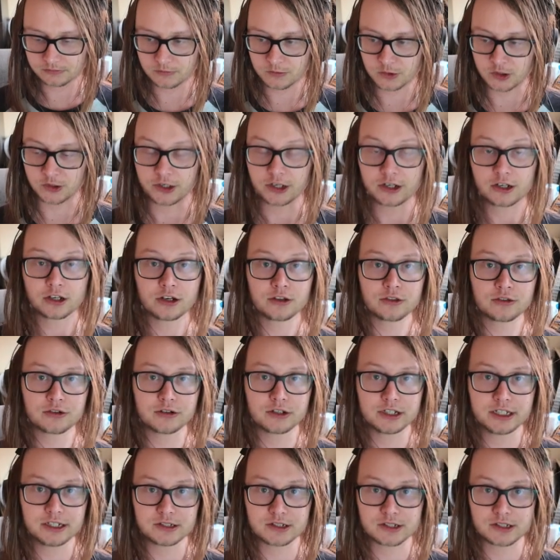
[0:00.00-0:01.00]
So we're going to go
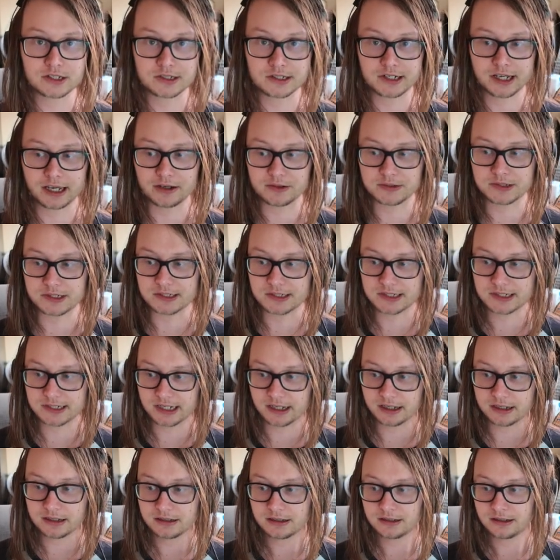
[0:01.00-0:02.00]
through each of the scales in
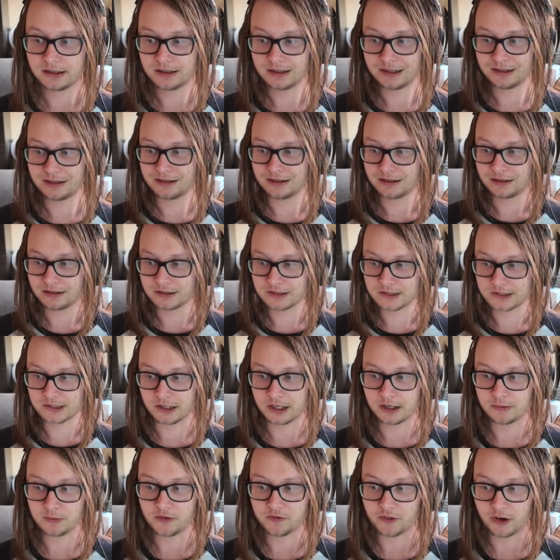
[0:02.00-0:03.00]
C,
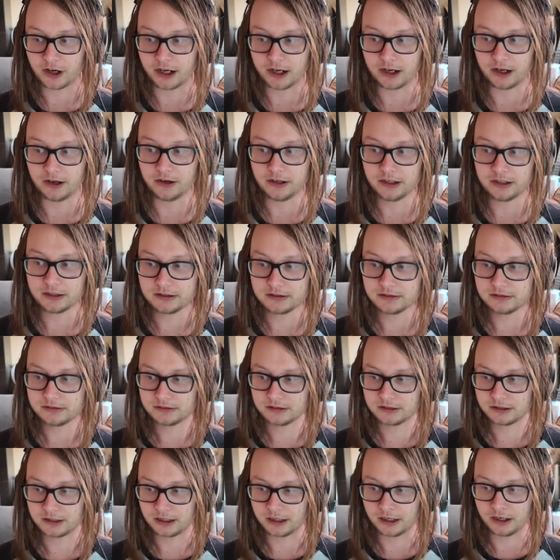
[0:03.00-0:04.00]
starting with Ionian.
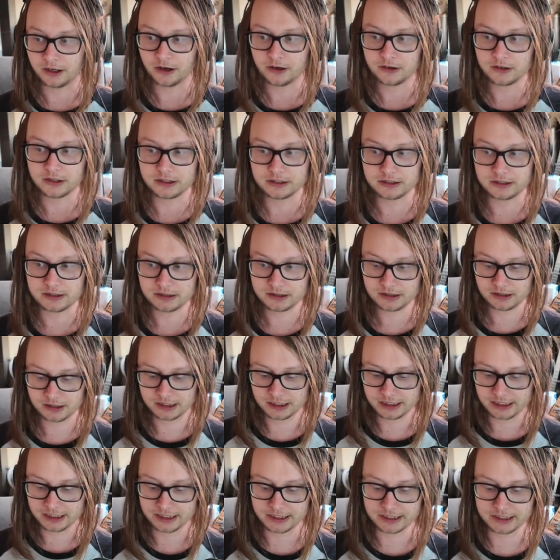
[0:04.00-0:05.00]
Ionian
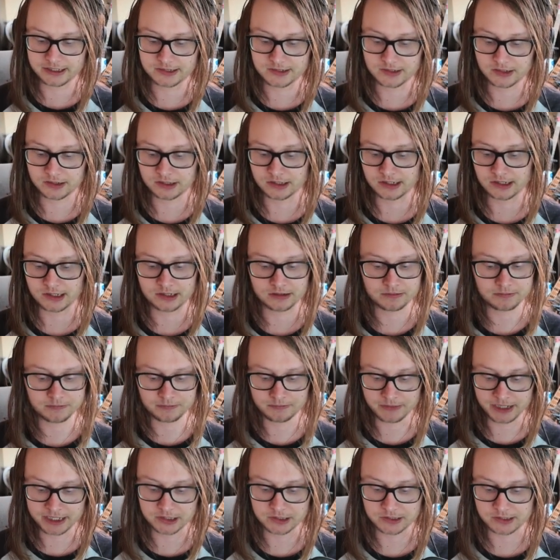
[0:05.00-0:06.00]
is the
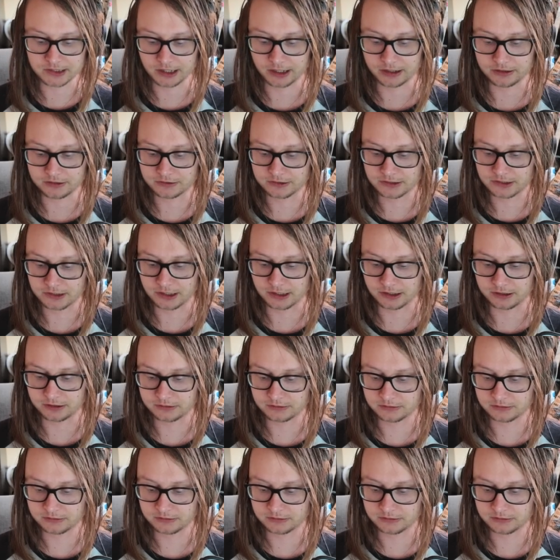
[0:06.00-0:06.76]
major scale, so